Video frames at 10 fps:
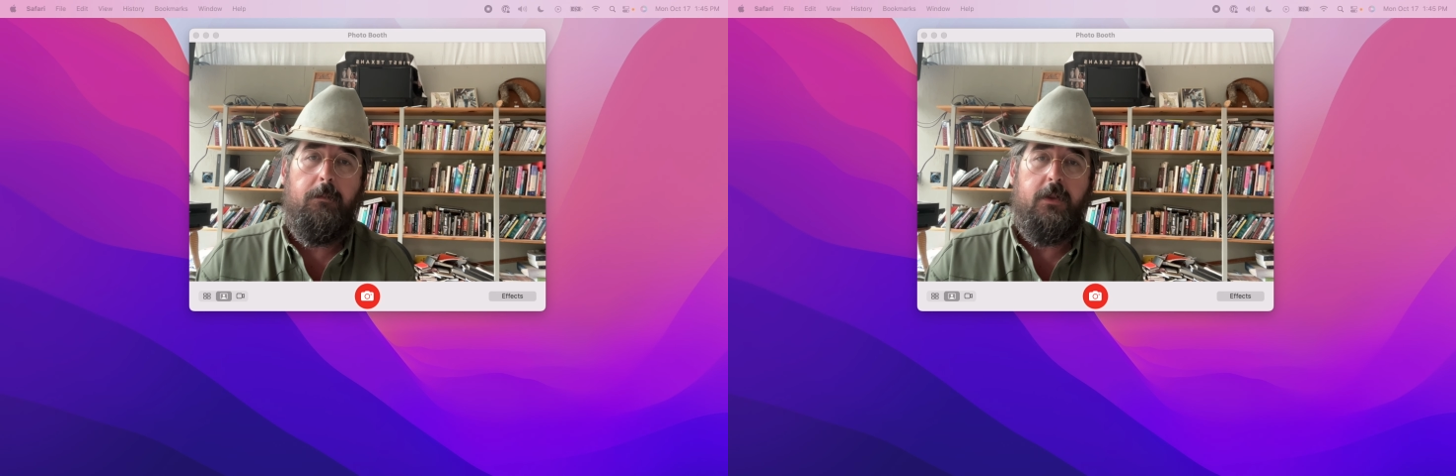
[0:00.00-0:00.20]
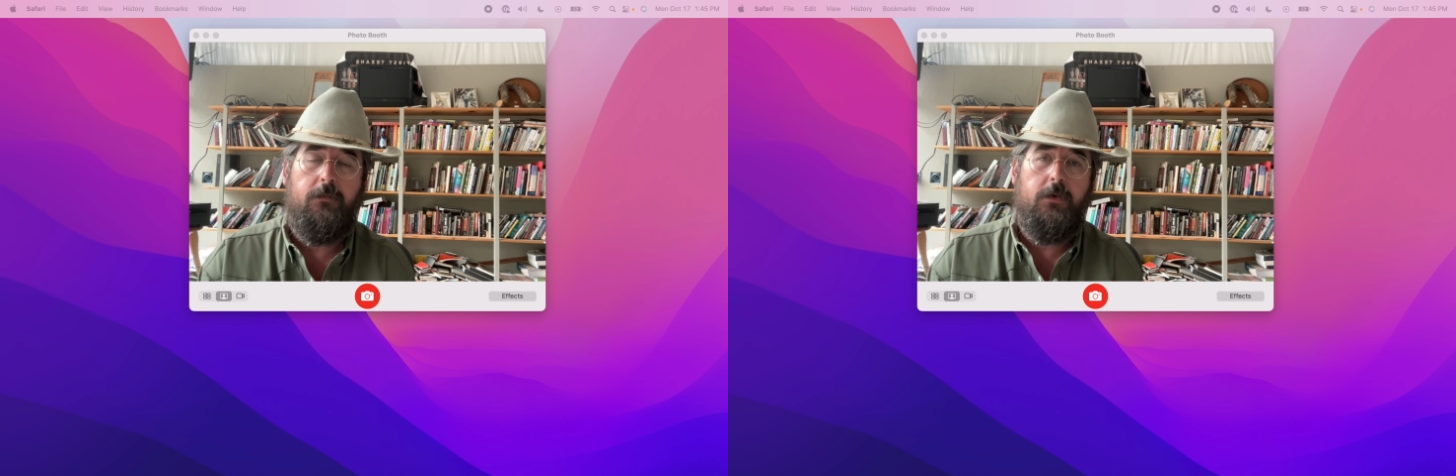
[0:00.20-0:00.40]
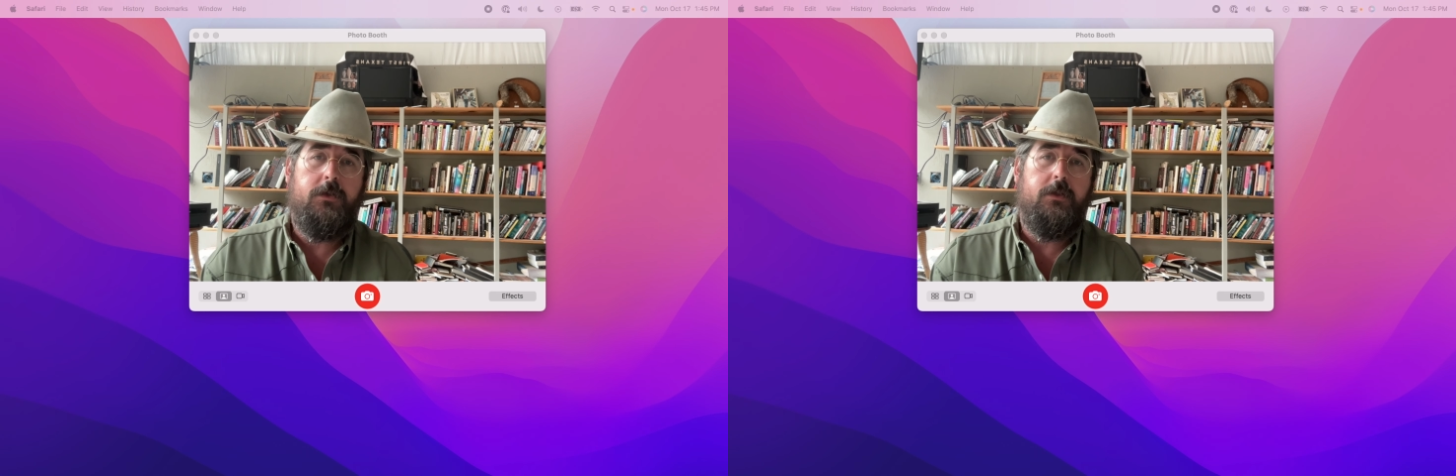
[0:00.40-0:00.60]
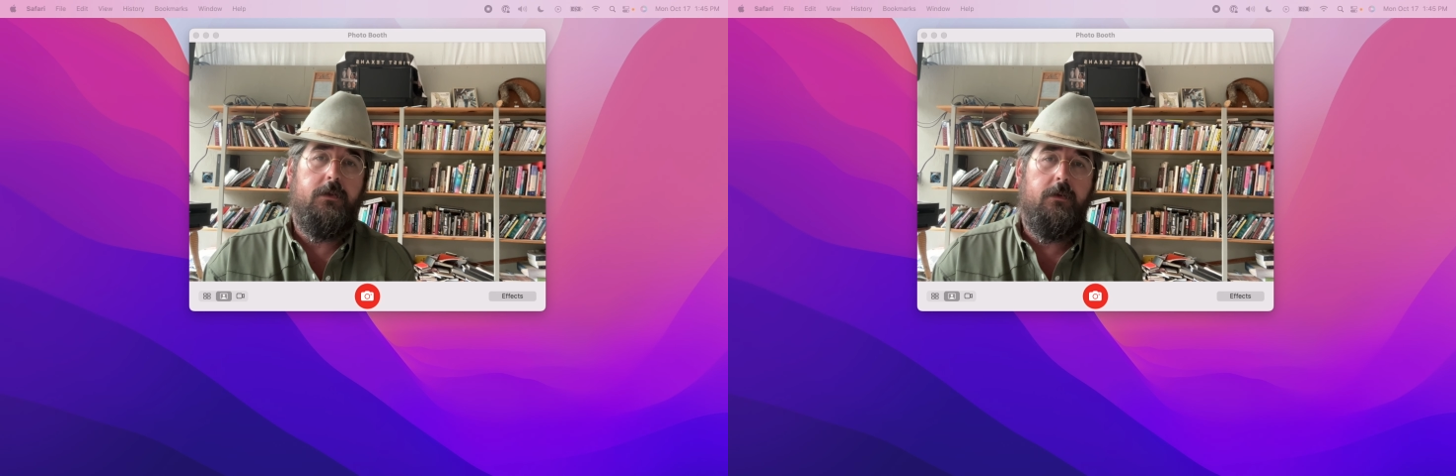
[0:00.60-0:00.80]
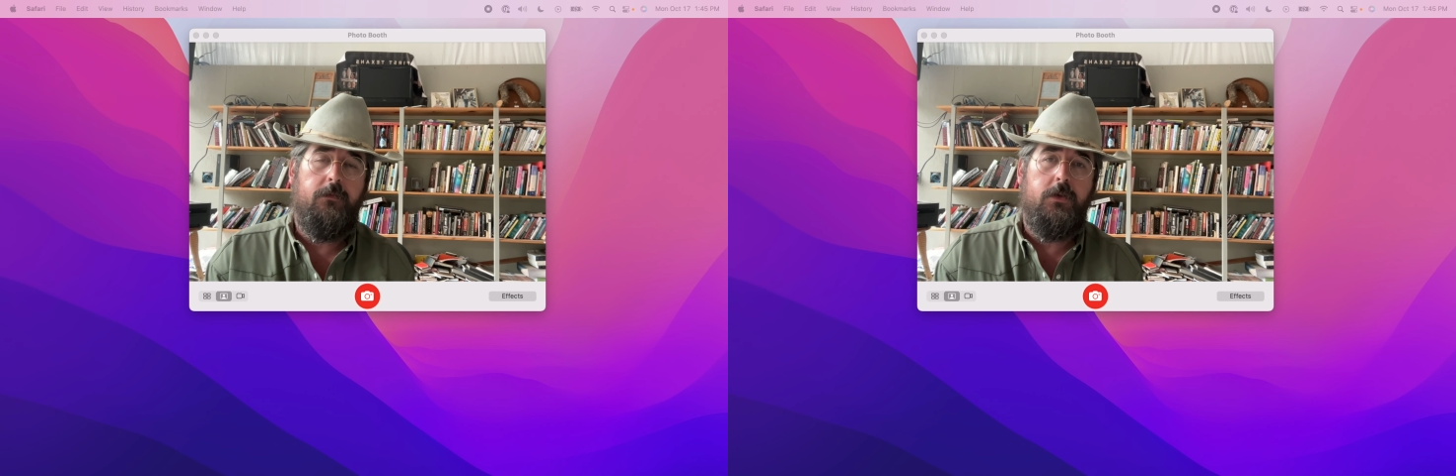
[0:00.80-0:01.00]
But the
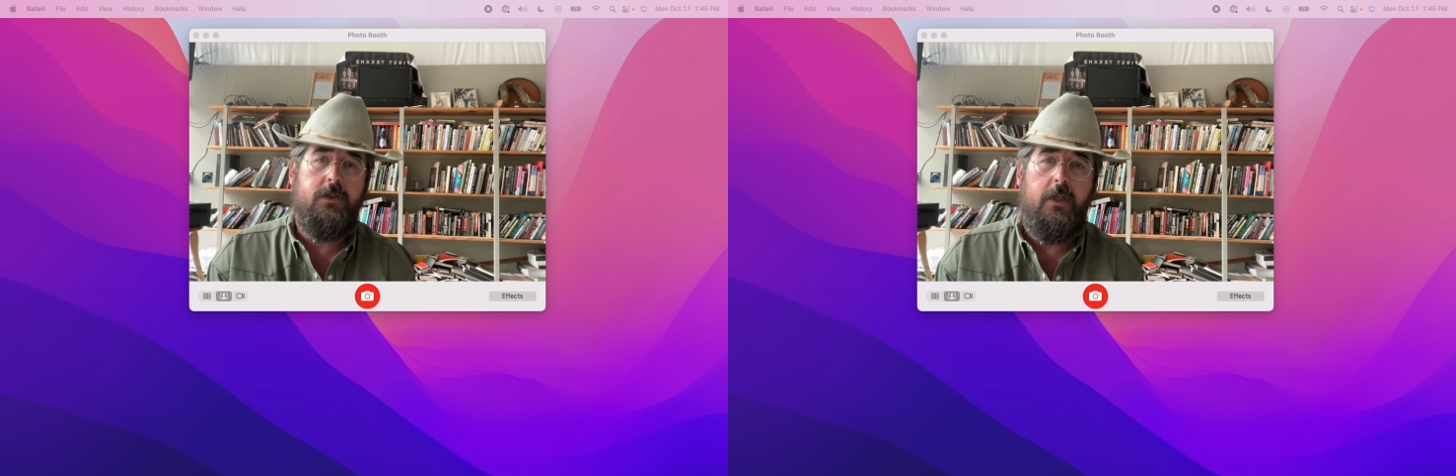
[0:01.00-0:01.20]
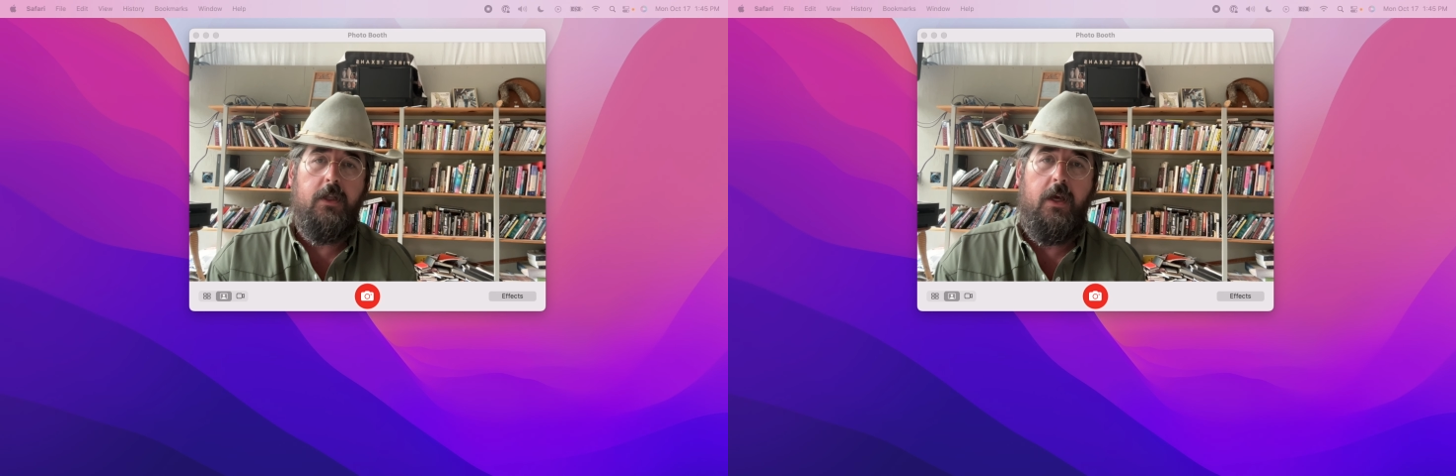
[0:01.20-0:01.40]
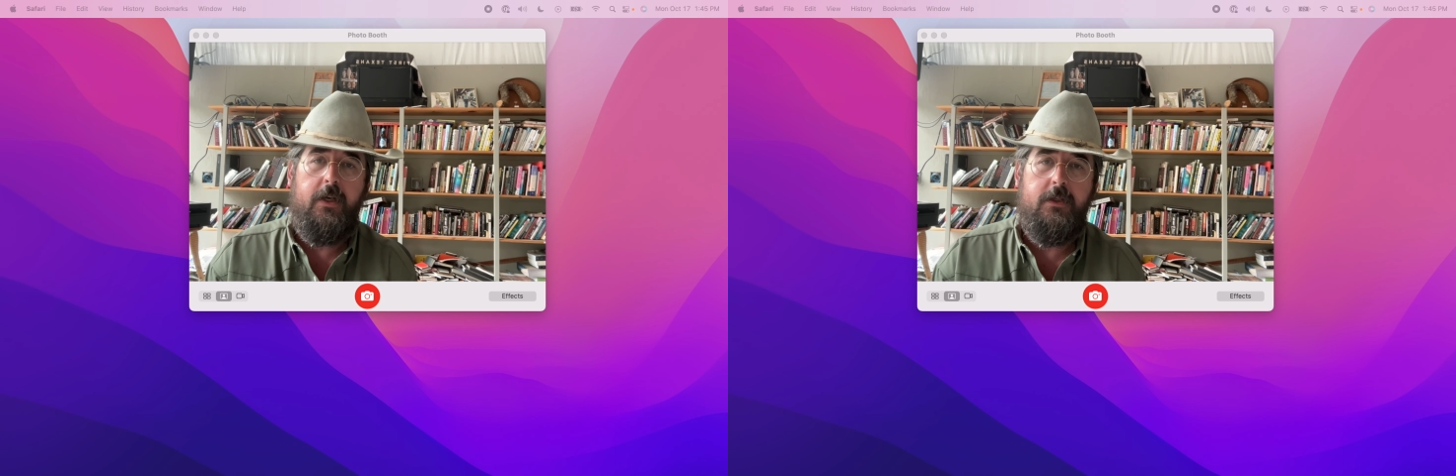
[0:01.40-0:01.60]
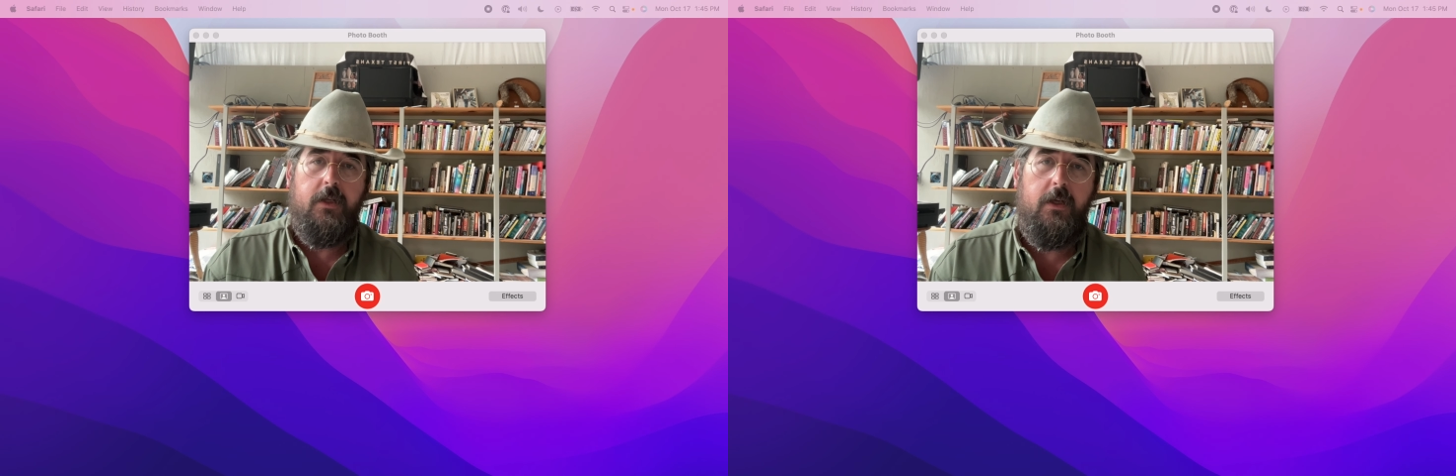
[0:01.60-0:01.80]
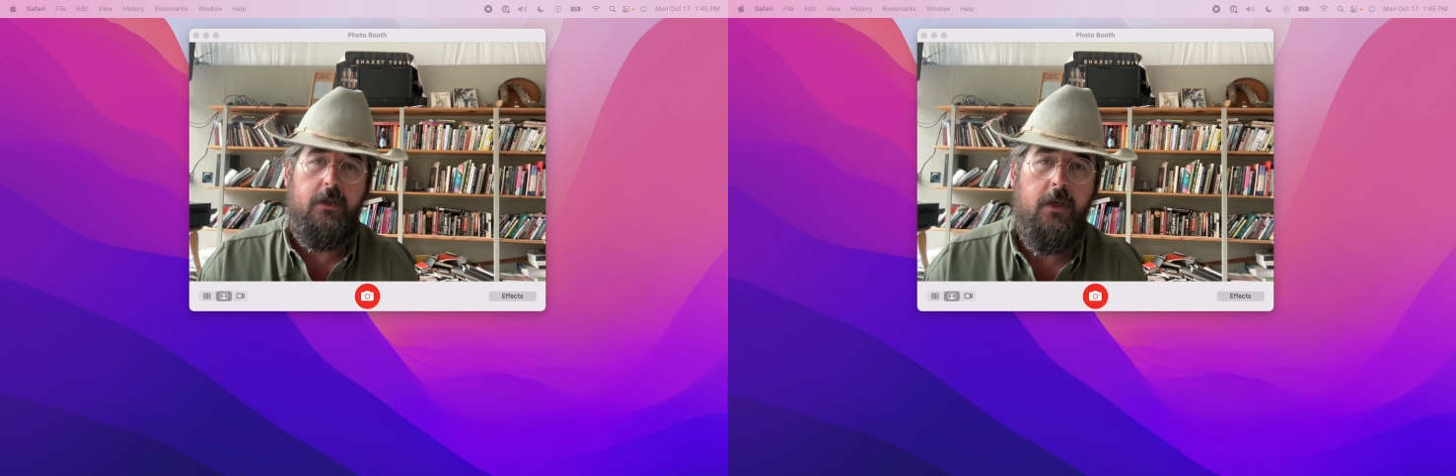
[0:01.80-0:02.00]
first deadline is
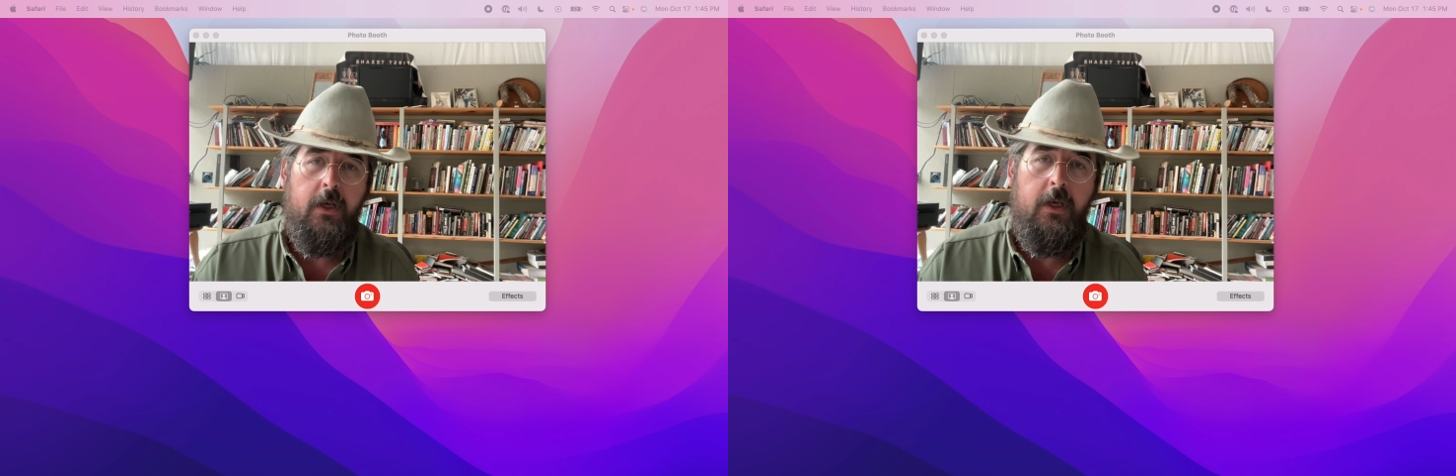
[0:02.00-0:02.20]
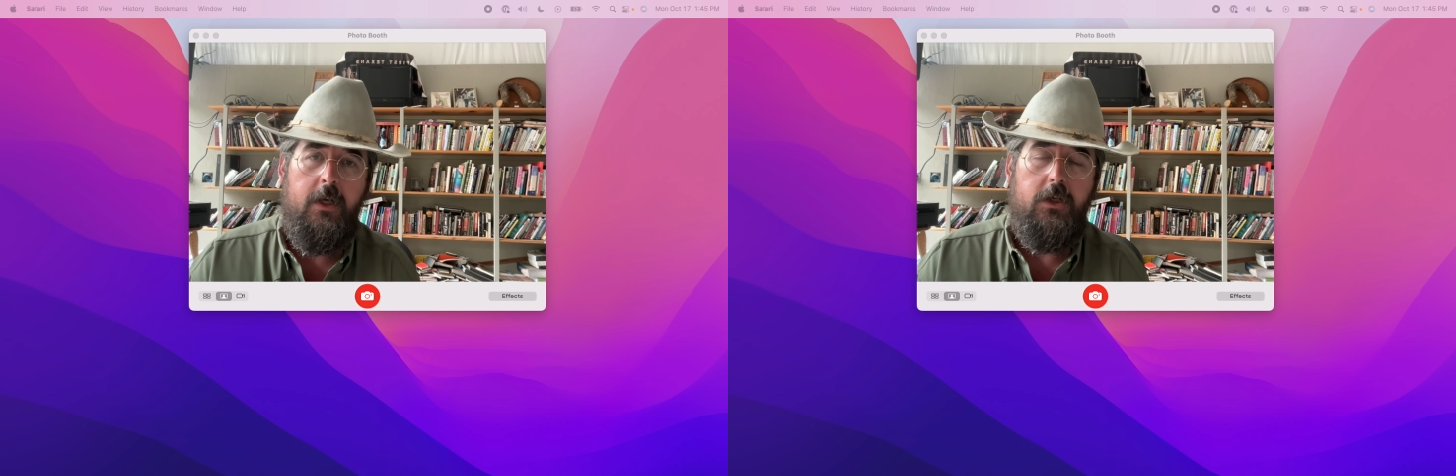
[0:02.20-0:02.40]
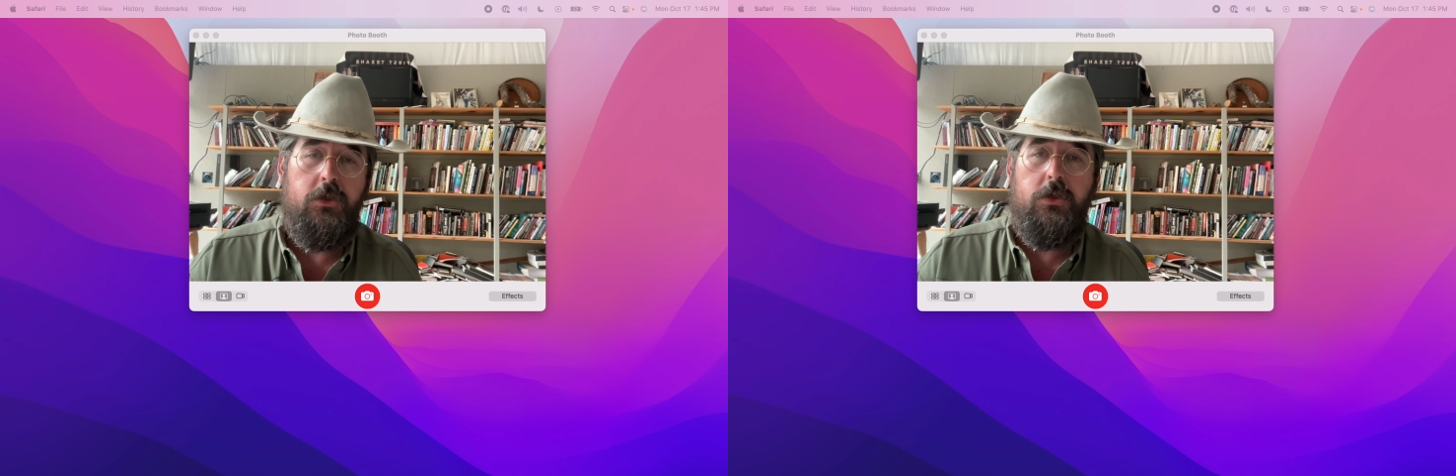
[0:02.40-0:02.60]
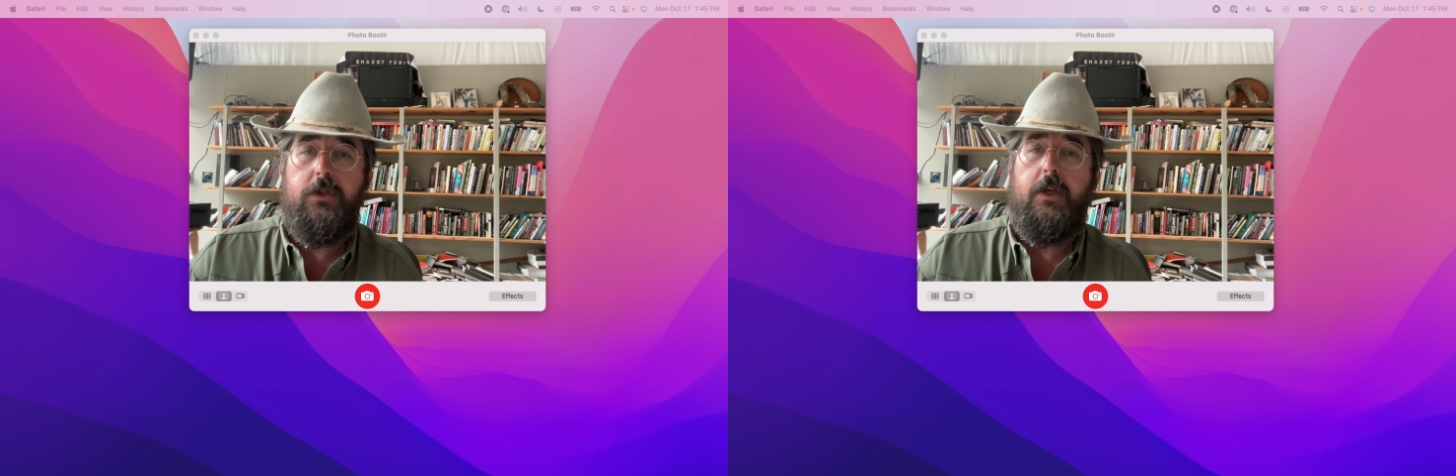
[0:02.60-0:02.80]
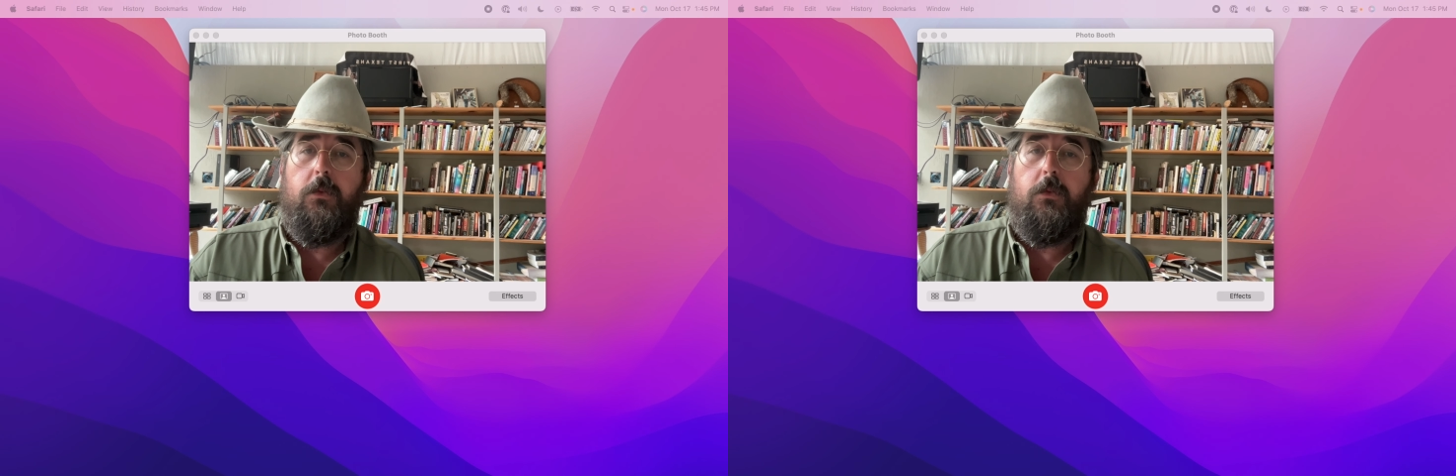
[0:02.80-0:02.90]
that you should get a